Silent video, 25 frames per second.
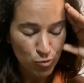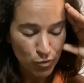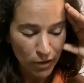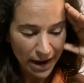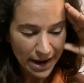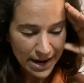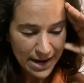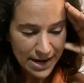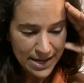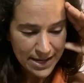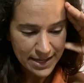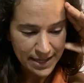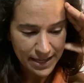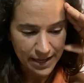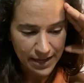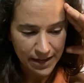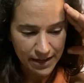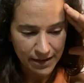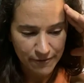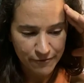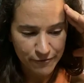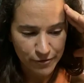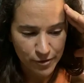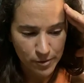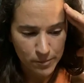
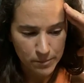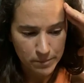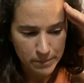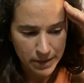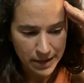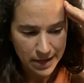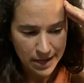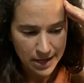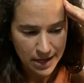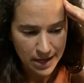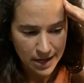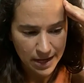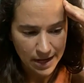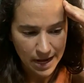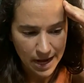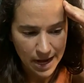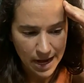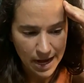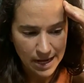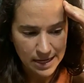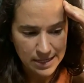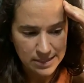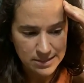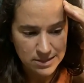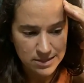Reiki for me
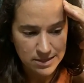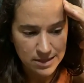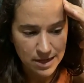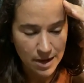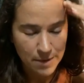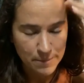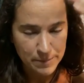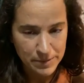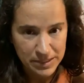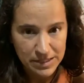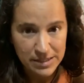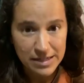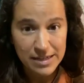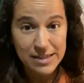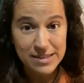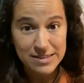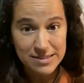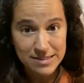has, I mean,